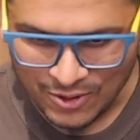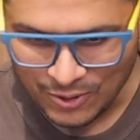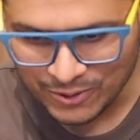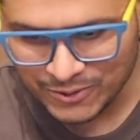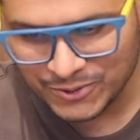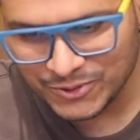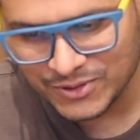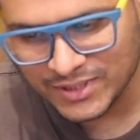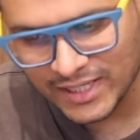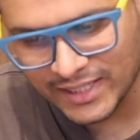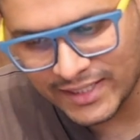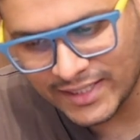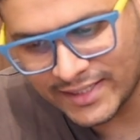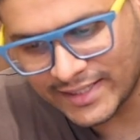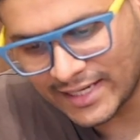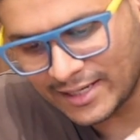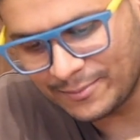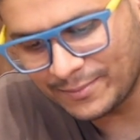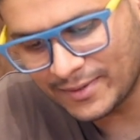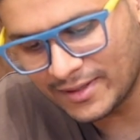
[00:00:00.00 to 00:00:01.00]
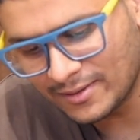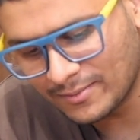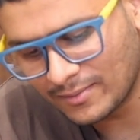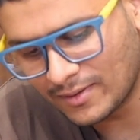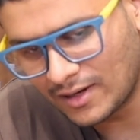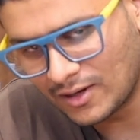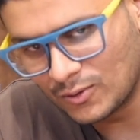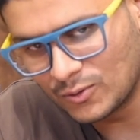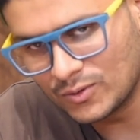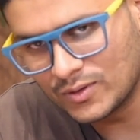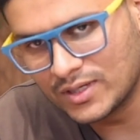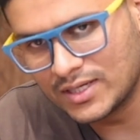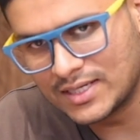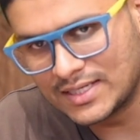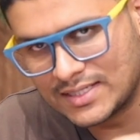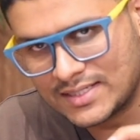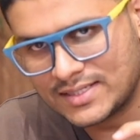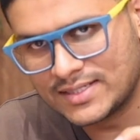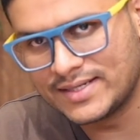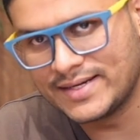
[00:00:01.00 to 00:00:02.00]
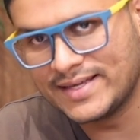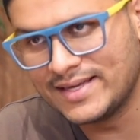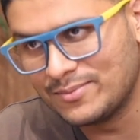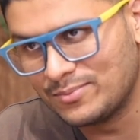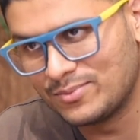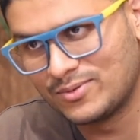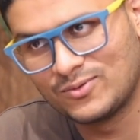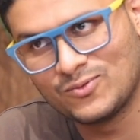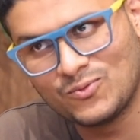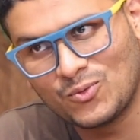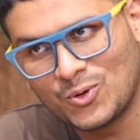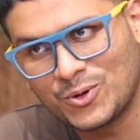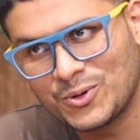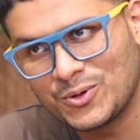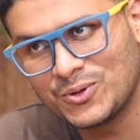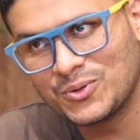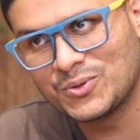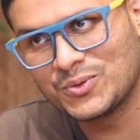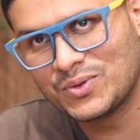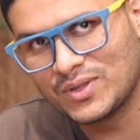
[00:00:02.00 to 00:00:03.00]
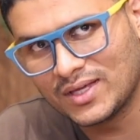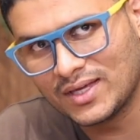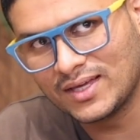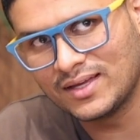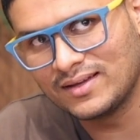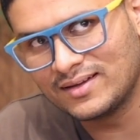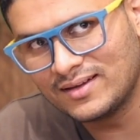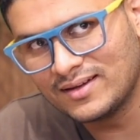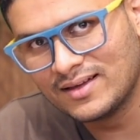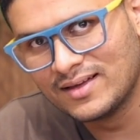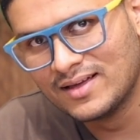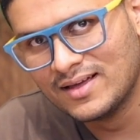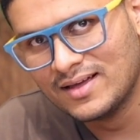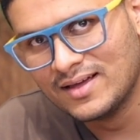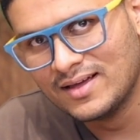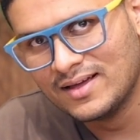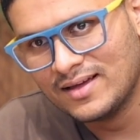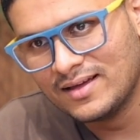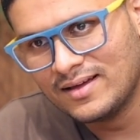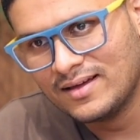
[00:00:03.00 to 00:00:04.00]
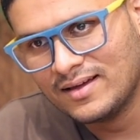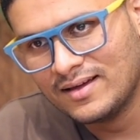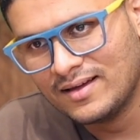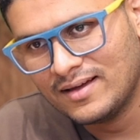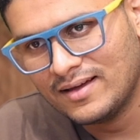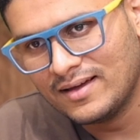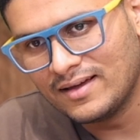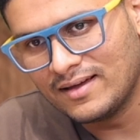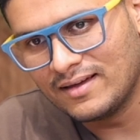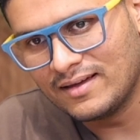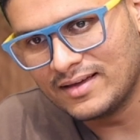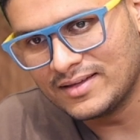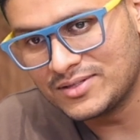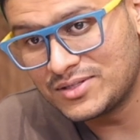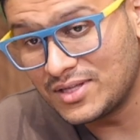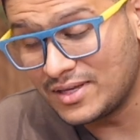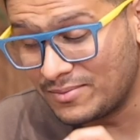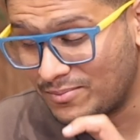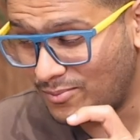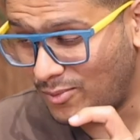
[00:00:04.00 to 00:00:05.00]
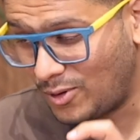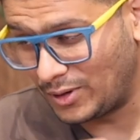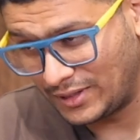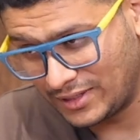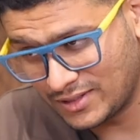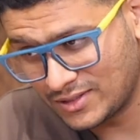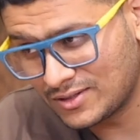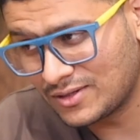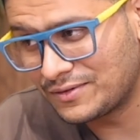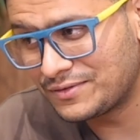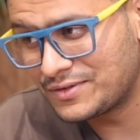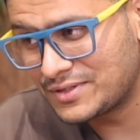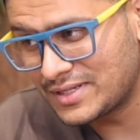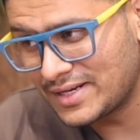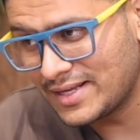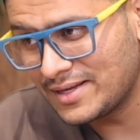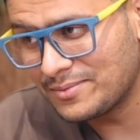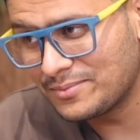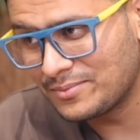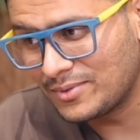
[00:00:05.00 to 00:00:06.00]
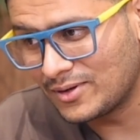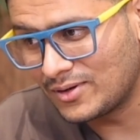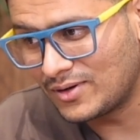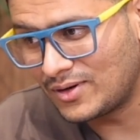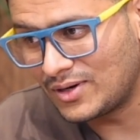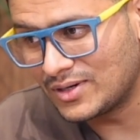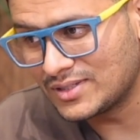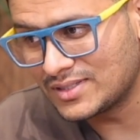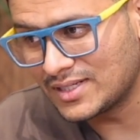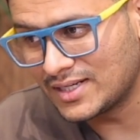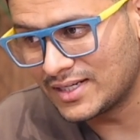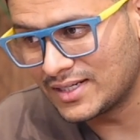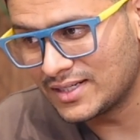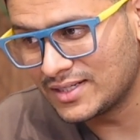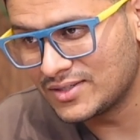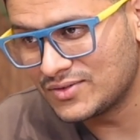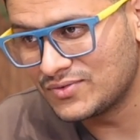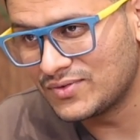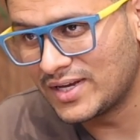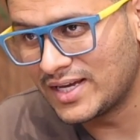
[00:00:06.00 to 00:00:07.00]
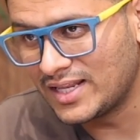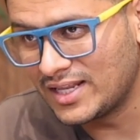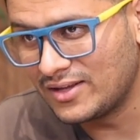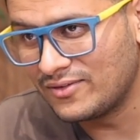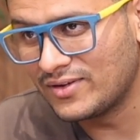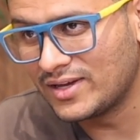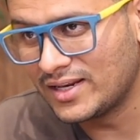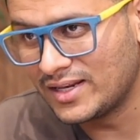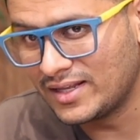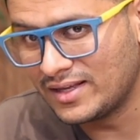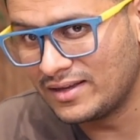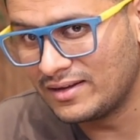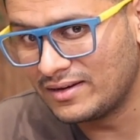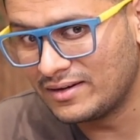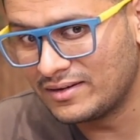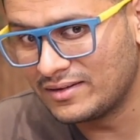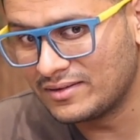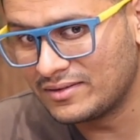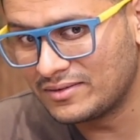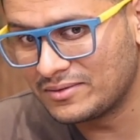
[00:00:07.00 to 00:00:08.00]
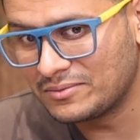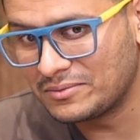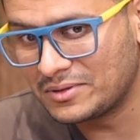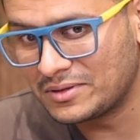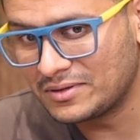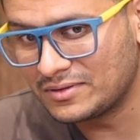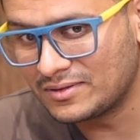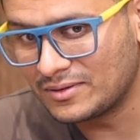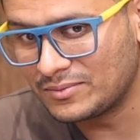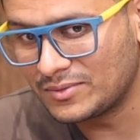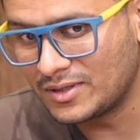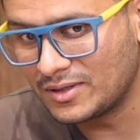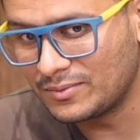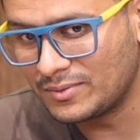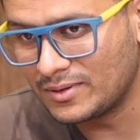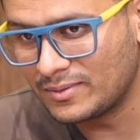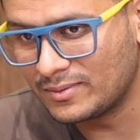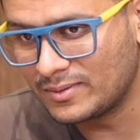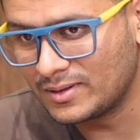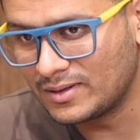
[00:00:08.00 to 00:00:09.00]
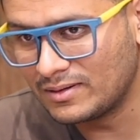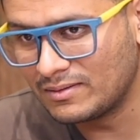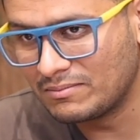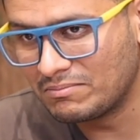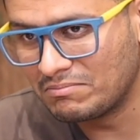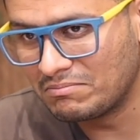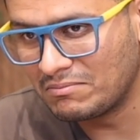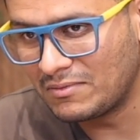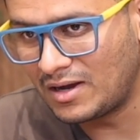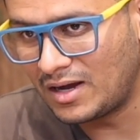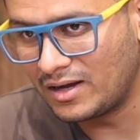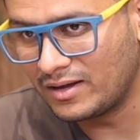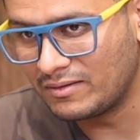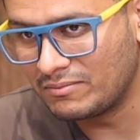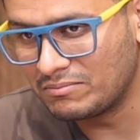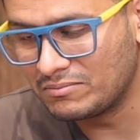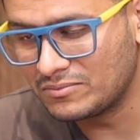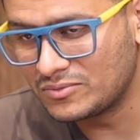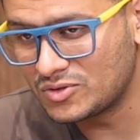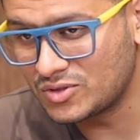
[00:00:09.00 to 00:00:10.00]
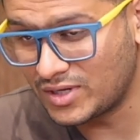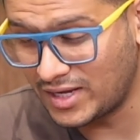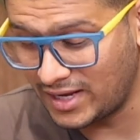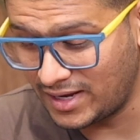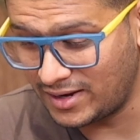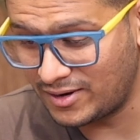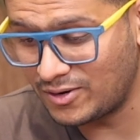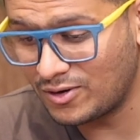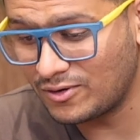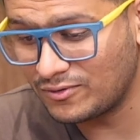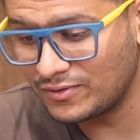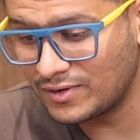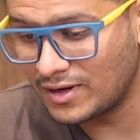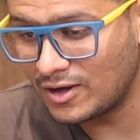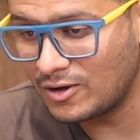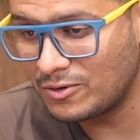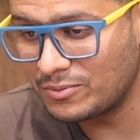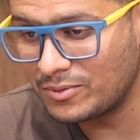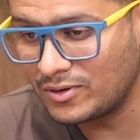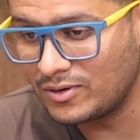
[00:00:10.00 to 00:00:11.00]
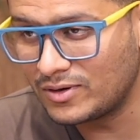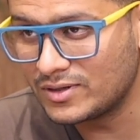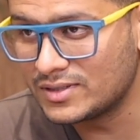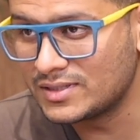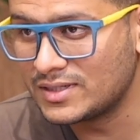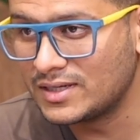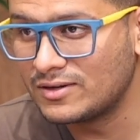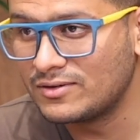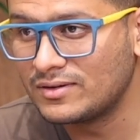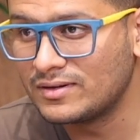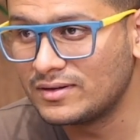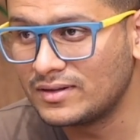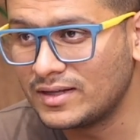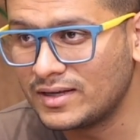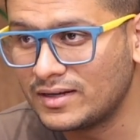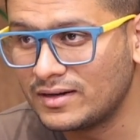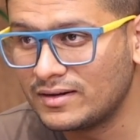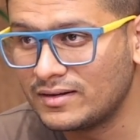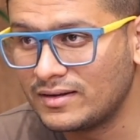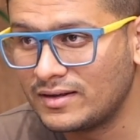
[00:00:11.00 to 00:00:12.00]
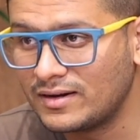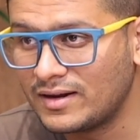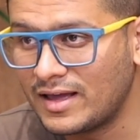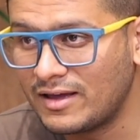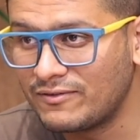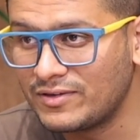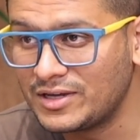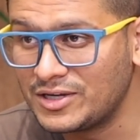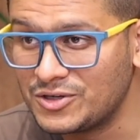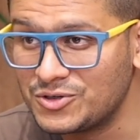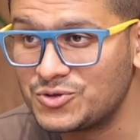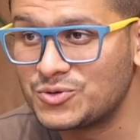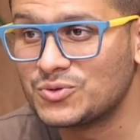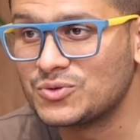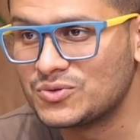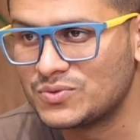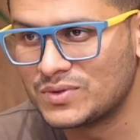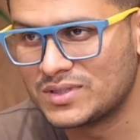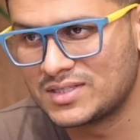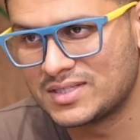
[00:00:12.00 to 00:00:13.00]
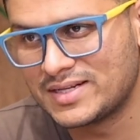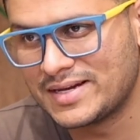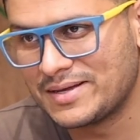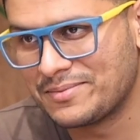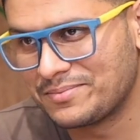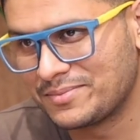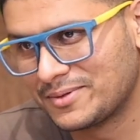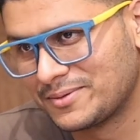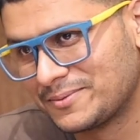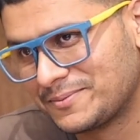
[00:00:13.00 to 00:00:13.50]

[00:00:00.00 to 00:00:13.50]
Also, Shynee, tell me about sleep. What do you think is the importance of sleep? Because it is very, it is something people are scared of now because they're having issues with sleep.